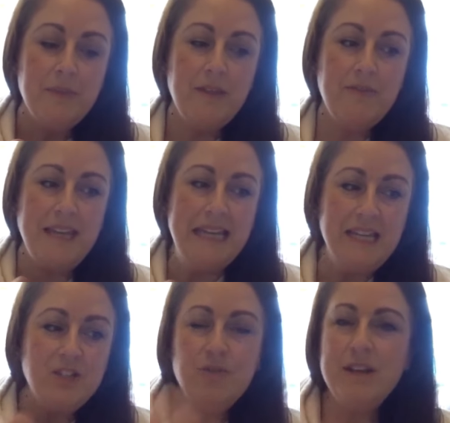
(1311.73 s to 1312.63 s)
they need
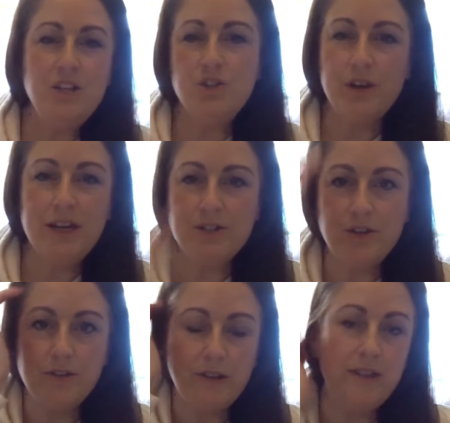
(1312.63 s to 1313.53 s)
to really enjoy it,
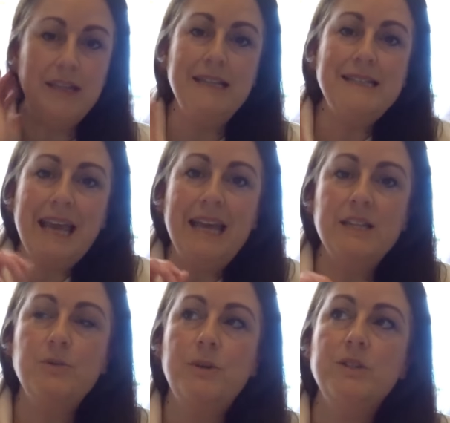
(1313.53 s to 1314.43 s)
don't they? They need to get
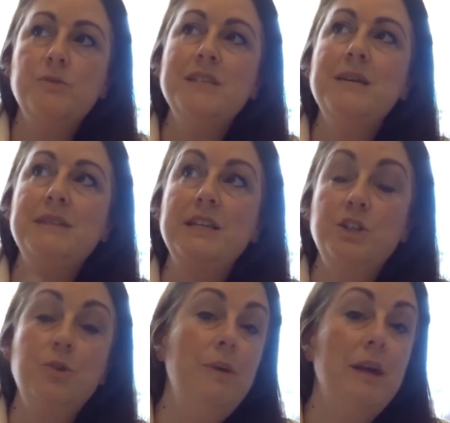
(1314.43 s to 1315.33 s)
into it. Sometimes I
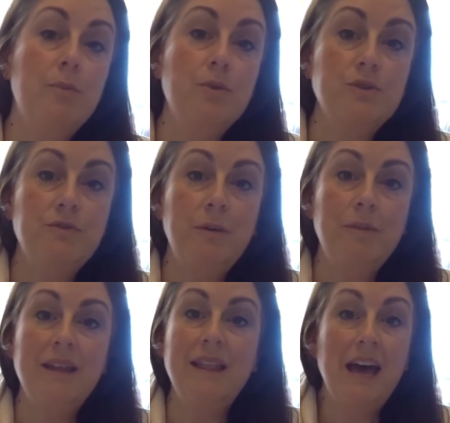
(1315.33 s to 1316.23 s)
do pick books for
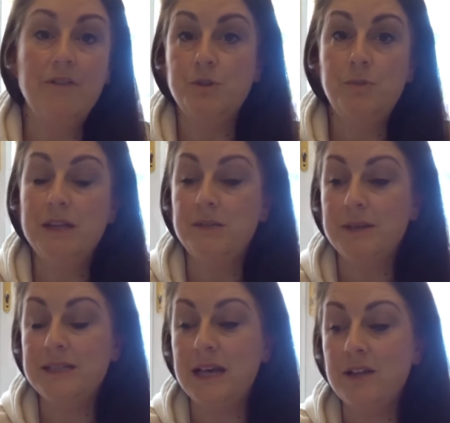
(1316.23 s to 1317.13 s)
Emily that I've just picked
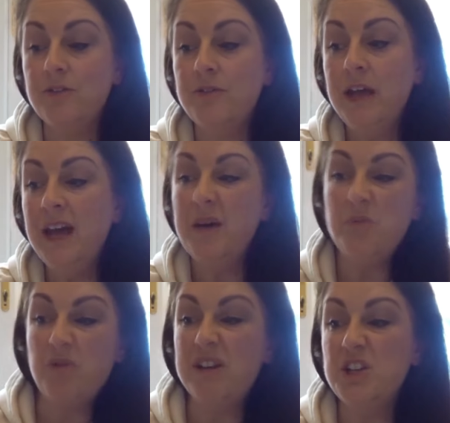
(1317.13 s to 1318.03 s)
myself, I'm
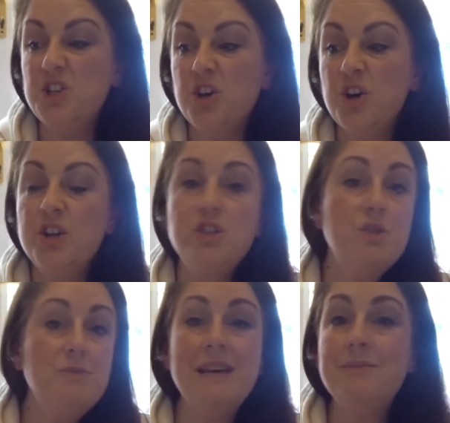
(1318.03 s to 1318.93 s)
not really sure, and
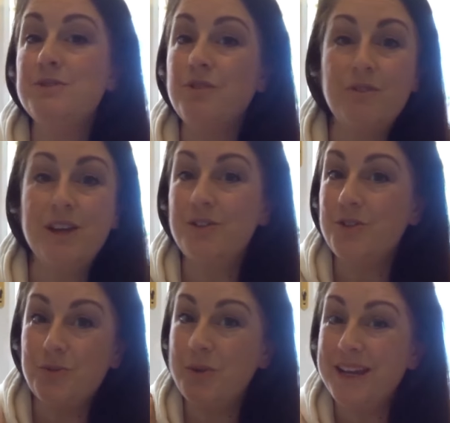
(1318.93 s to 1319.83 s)
sometimes they're a real
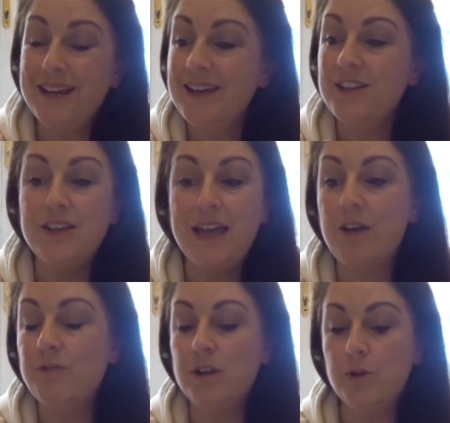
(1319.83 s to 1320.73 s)
good winner and you get
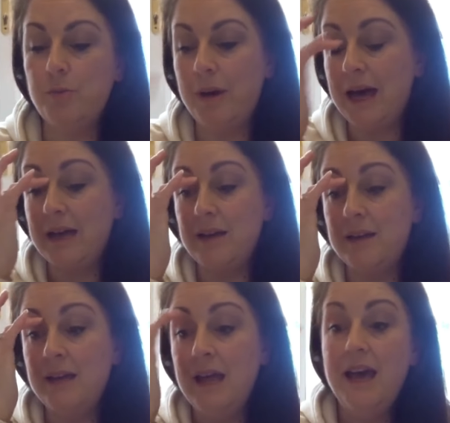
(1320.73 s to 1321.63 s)
a real good
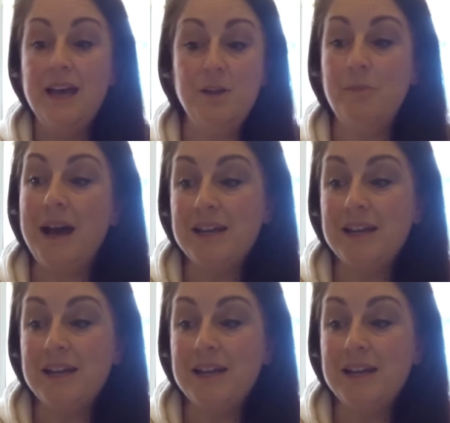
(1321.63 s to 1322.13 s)
bargain and you buy